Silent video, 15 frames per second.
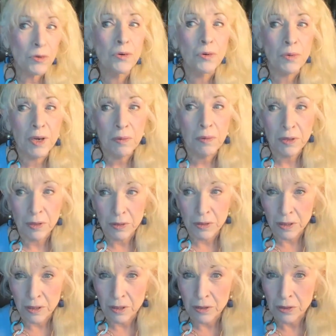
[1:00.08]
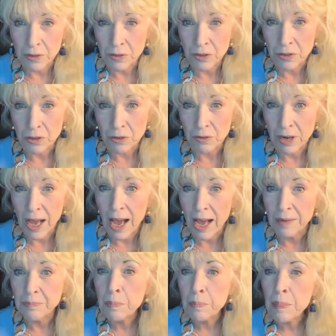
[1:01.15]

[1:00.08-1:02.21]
you agree with those conclusions or not.